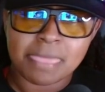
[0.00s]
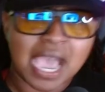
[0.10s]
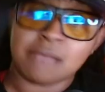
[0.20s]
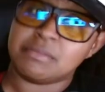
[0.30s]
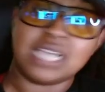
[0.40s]

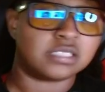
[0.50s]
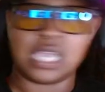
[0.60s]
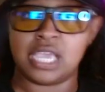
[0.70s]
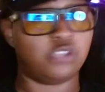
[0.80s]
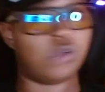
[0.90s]
I'm not
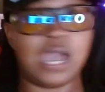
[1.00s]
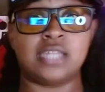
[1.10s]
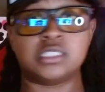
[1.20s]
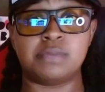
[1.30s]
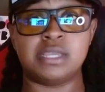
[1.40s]
saying you
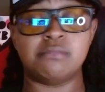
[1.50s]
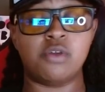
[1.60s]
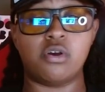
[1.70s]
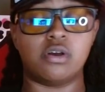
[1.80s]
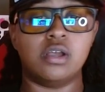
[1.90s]
gotta spend
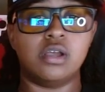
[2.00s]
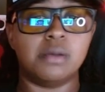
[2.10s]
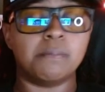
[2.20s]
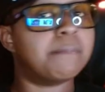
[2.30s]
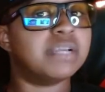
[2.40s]
more,
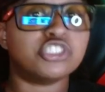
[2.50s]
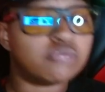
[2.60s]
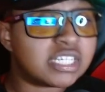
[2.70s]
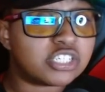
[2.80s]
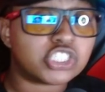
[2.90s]
but bitch,
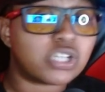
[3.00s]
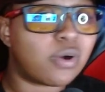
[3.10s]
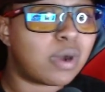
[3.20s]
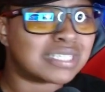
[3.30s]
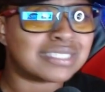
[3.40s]
you need to
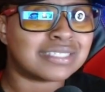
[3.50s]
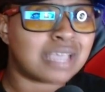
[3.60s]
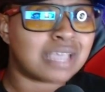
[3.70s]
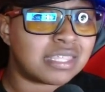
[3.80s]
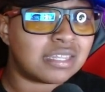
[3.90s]
show up with something.